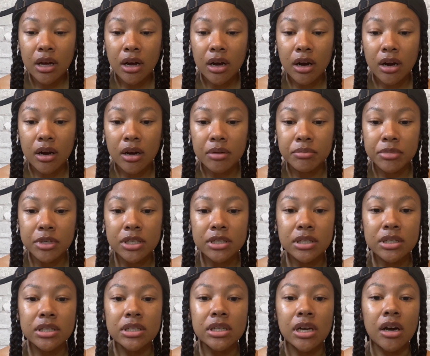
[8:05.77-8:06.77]
because um,
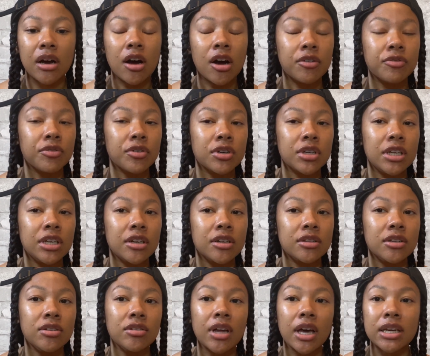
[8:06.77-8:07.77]
it's not offered here in
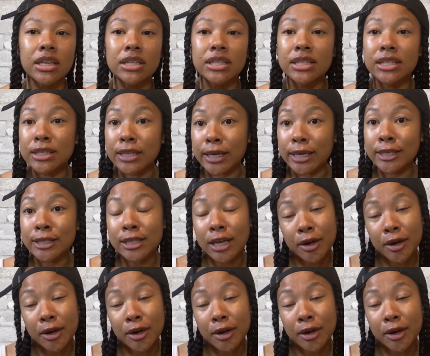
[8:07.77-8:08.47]
the United States.